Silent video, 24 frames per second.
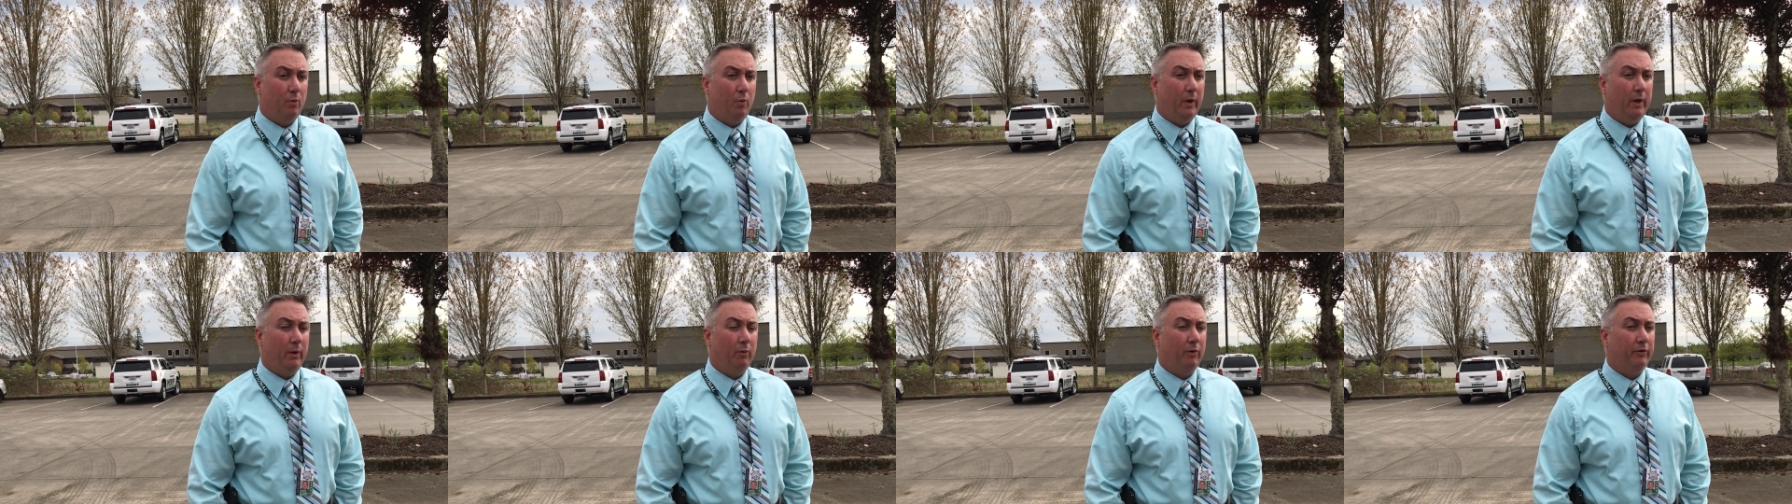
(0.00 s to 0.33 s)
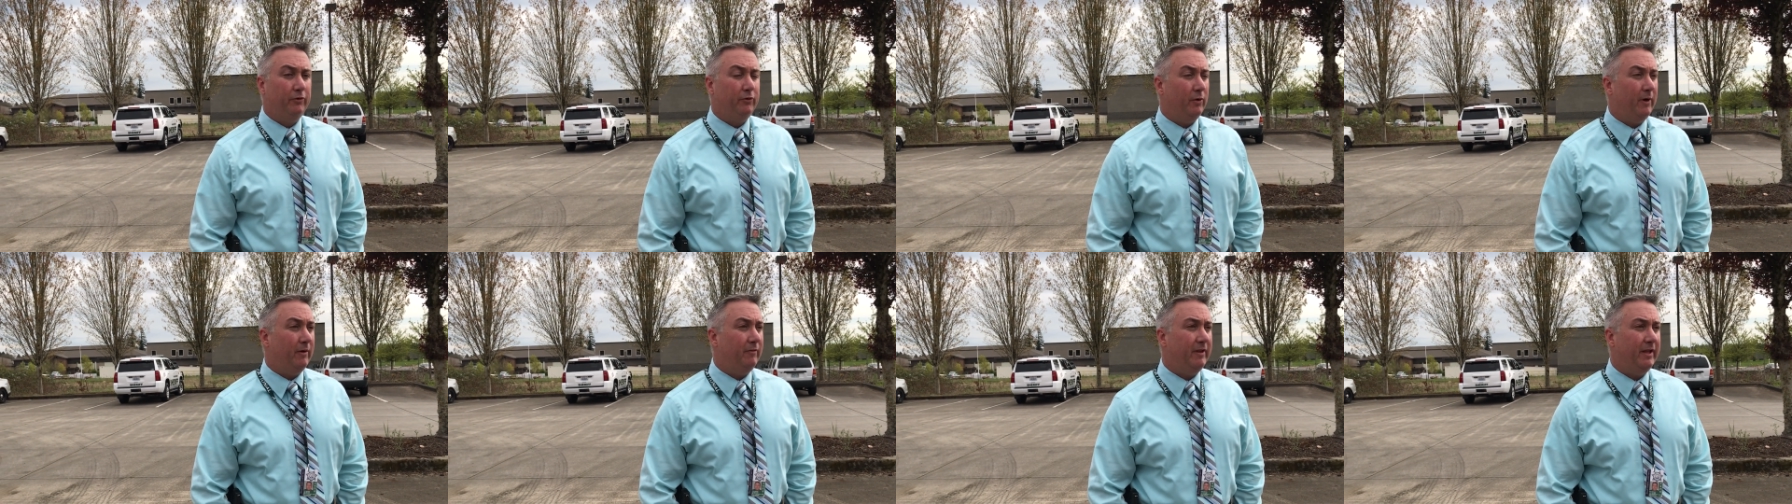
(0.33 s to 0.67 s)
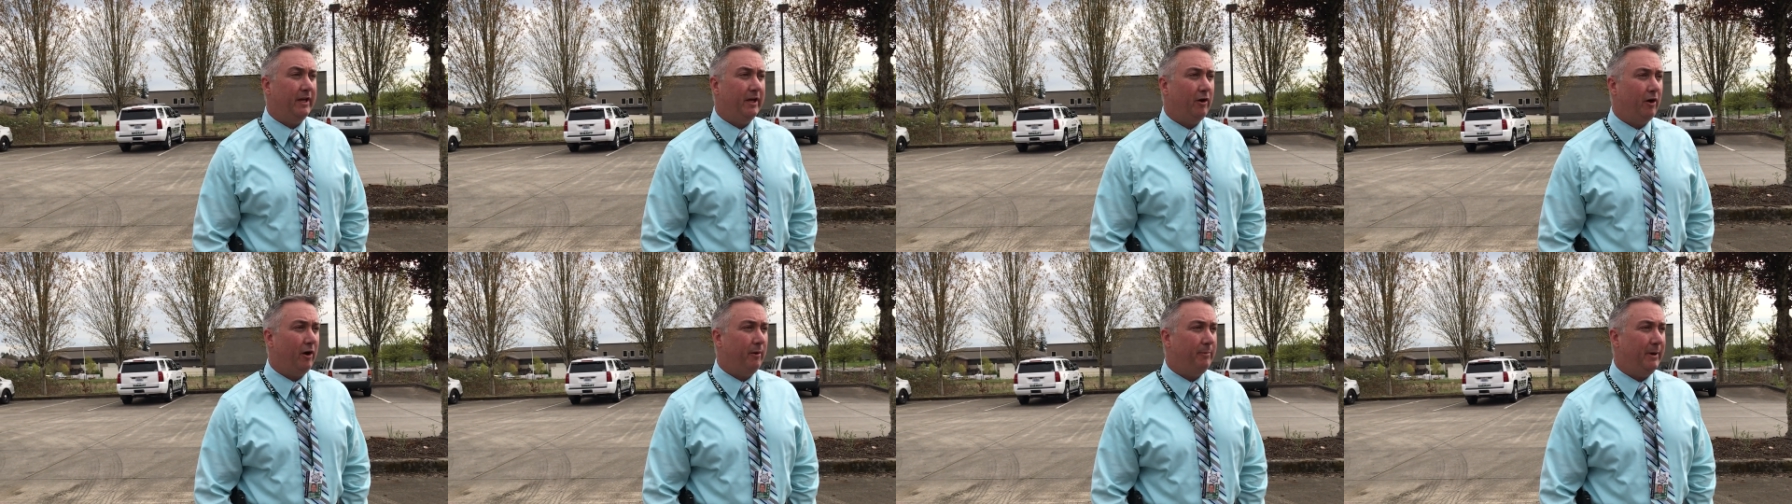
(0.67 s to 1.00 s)
We will do
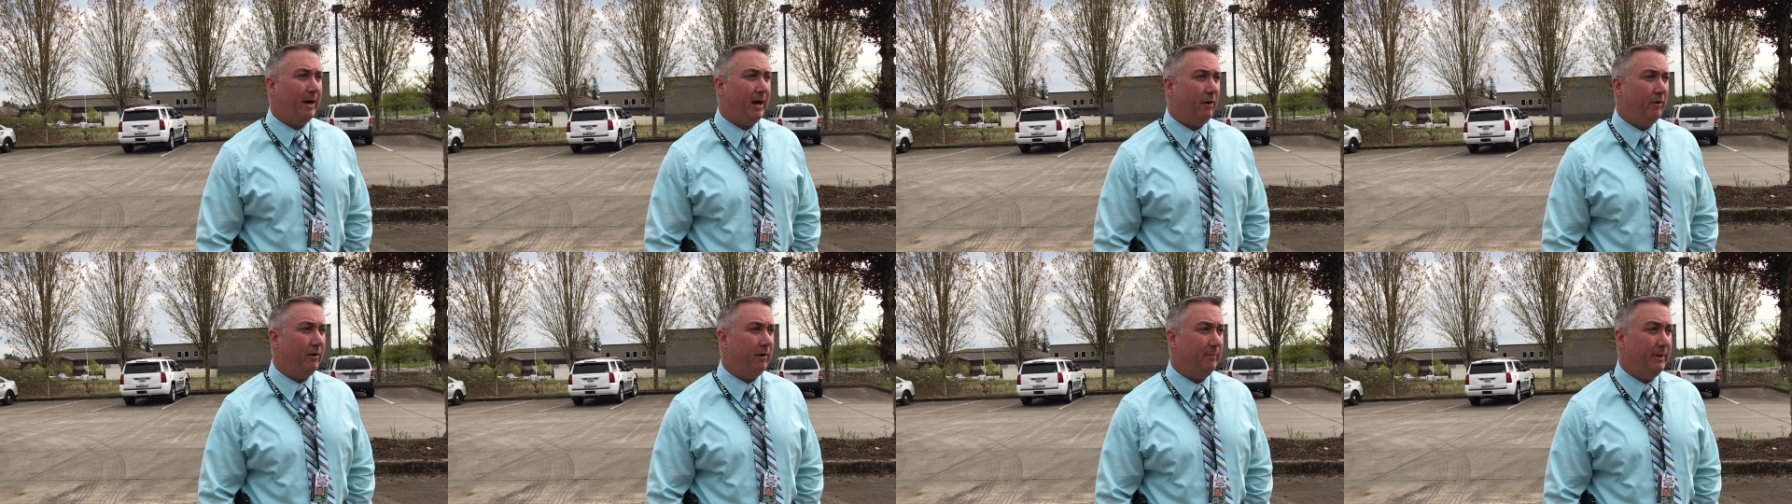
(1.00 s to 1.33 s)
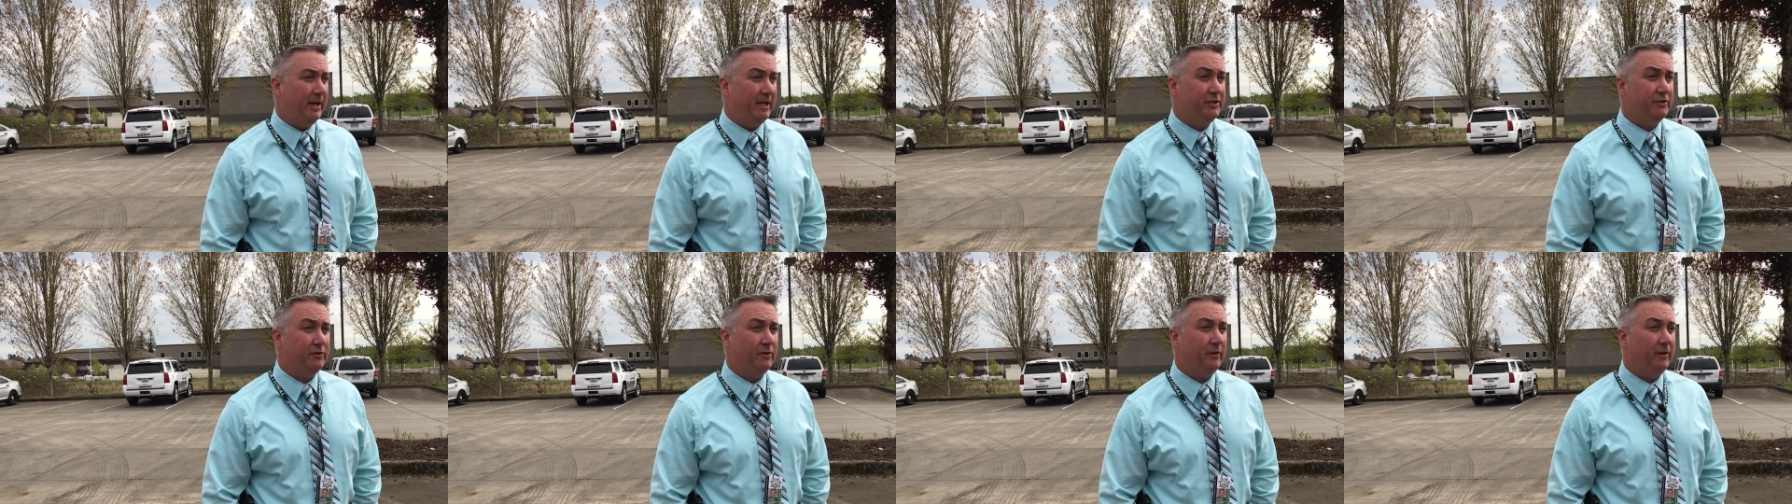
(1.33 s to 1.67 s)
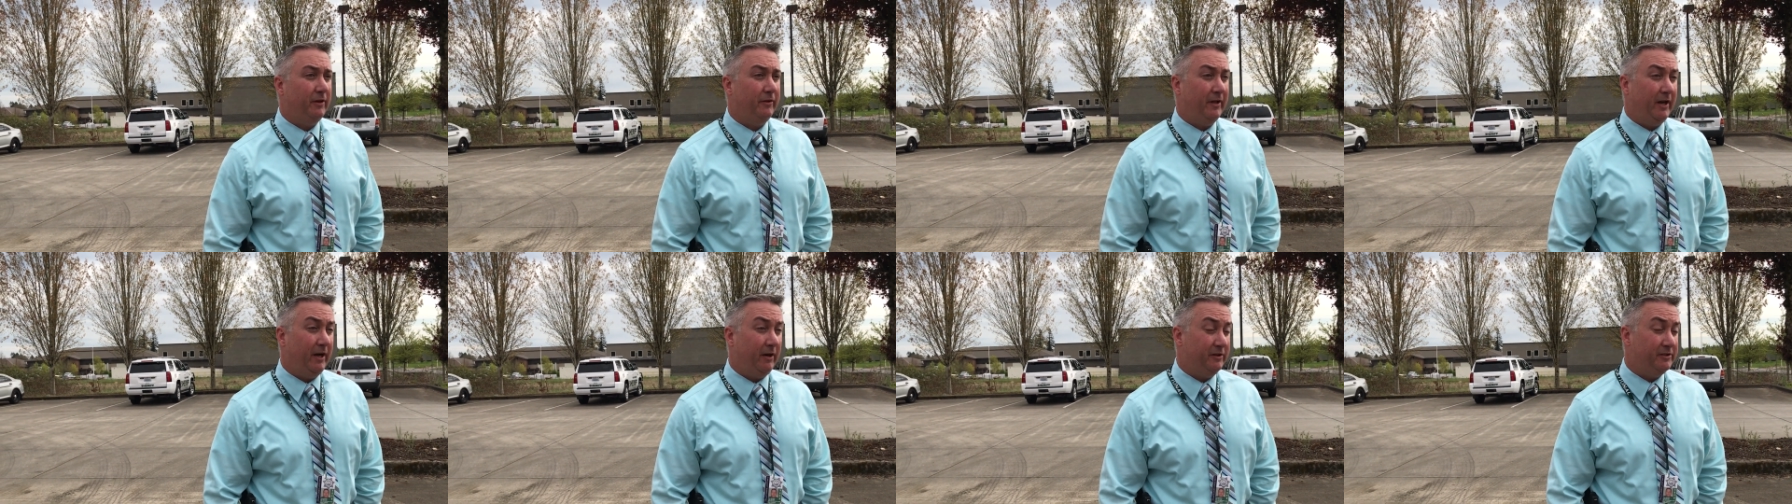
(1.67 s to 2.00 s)
everything in our power to make sure
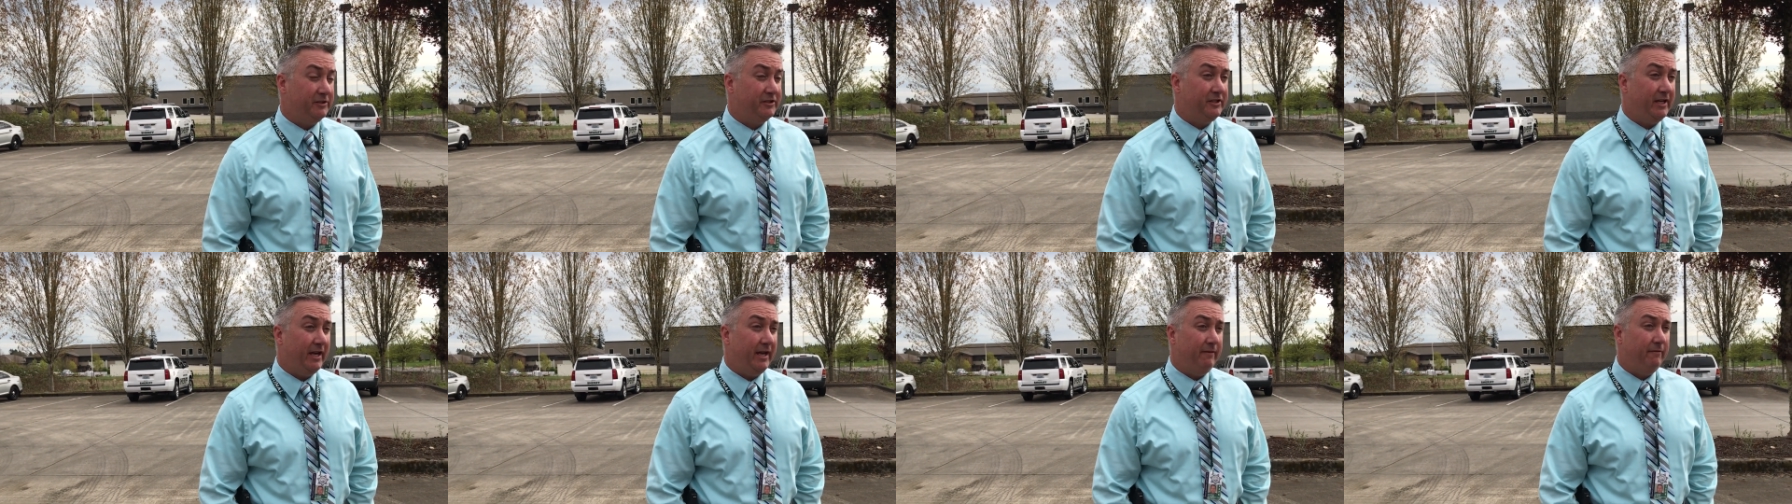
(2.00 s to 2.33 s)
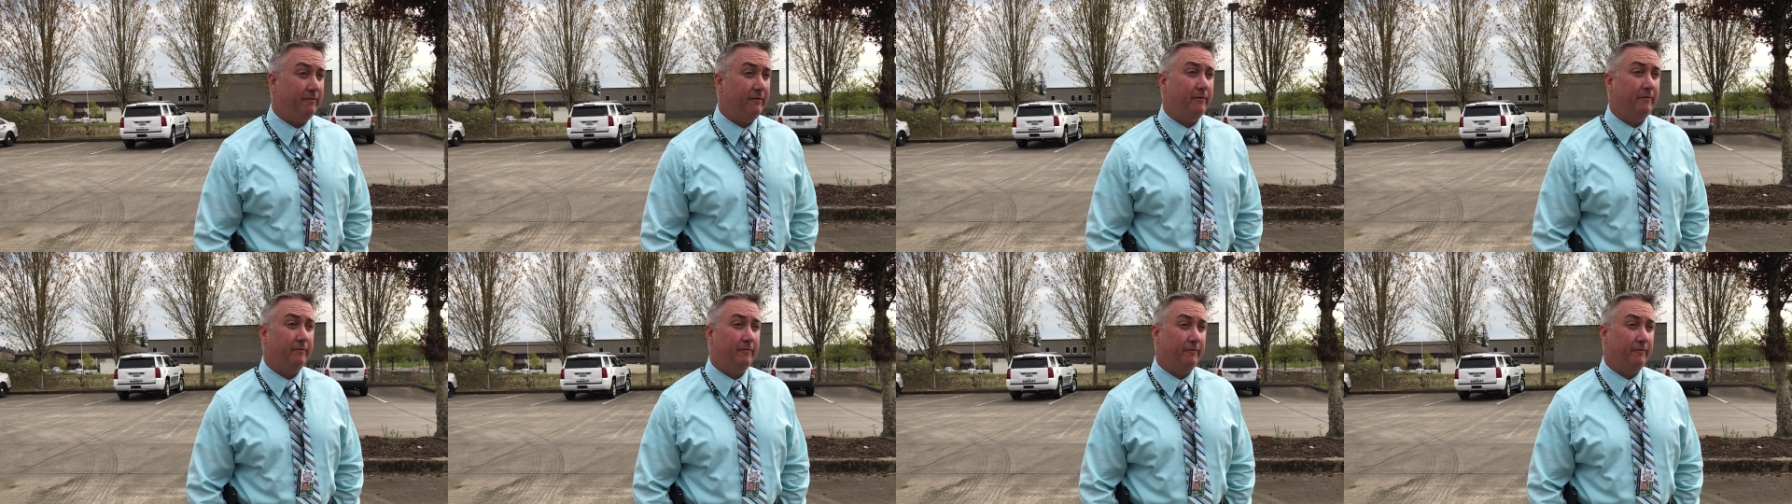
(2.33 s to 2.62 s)
that they are safe